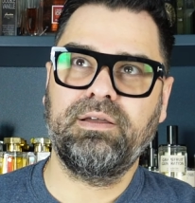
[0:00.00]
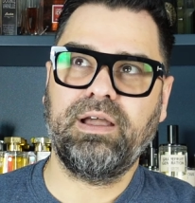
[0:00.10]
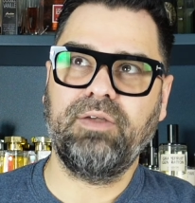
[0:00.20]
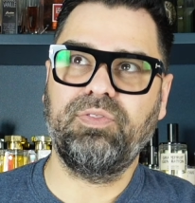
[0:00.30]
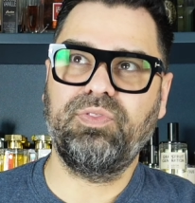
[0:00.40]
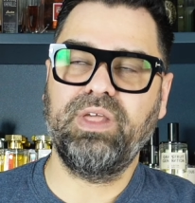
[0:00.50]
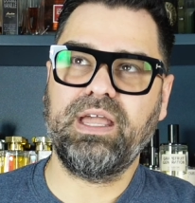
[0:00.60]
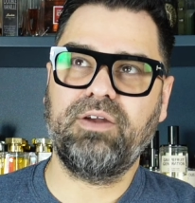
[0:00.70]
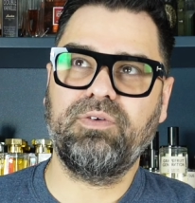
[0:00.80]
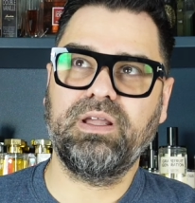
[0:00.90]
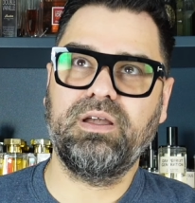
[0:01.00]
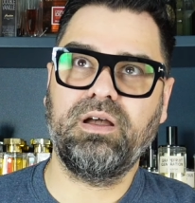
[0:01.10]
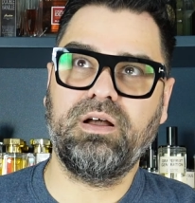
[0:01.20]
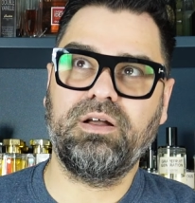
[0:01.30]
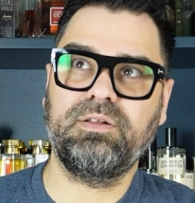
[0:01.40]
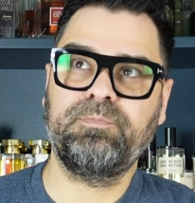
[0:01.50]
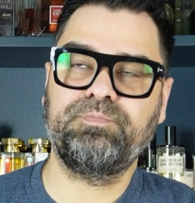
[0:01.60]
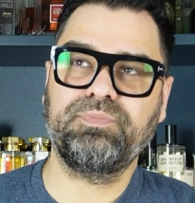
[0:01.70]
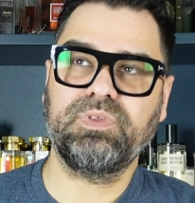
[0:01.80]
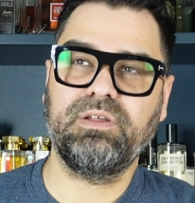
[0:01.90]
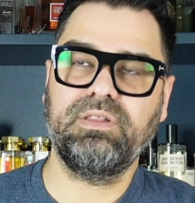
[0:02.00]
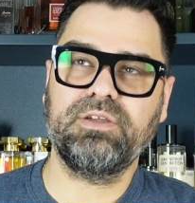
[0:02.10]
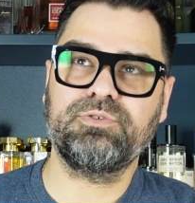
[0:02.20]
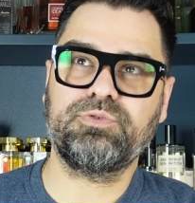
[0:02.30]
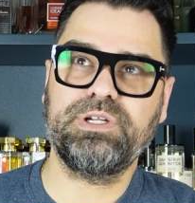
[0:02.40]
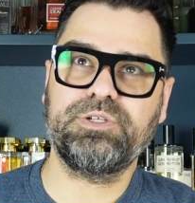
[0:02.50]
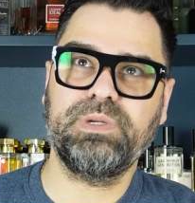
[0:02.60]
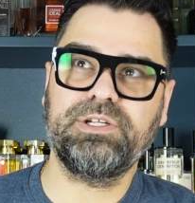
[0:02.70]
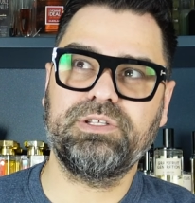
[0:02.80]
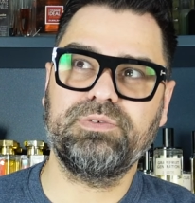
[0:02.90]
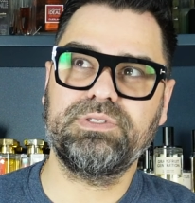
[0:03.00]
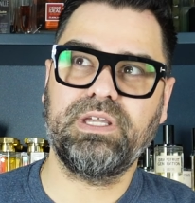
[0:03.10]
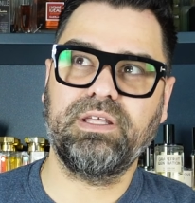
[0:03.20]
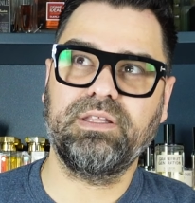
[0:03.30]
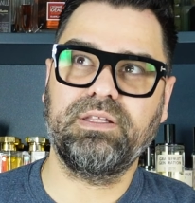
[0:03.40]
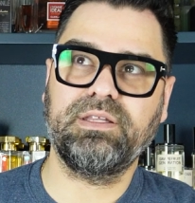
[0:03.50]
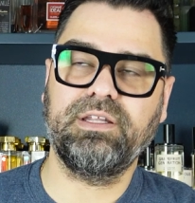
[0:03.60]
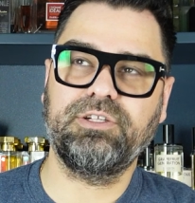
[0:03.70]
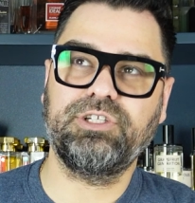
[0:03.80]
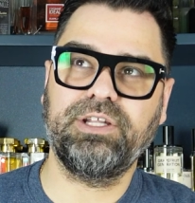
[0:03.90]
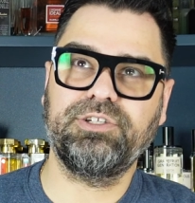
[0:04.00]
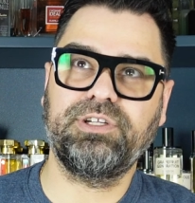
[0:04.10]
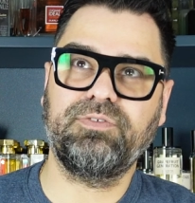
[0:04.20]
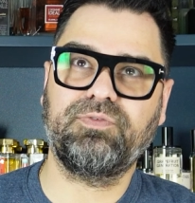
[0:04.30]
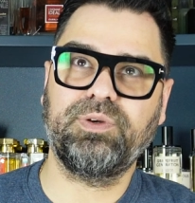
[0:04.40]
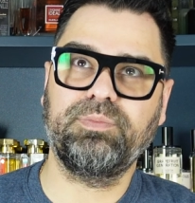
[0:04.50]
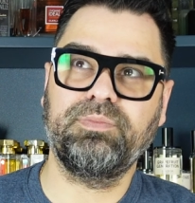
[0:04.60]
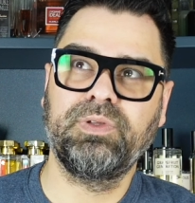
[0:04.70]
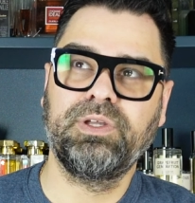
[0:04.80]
I think I recall, you know, I think it was Rich Mitch that was saying that they changed it from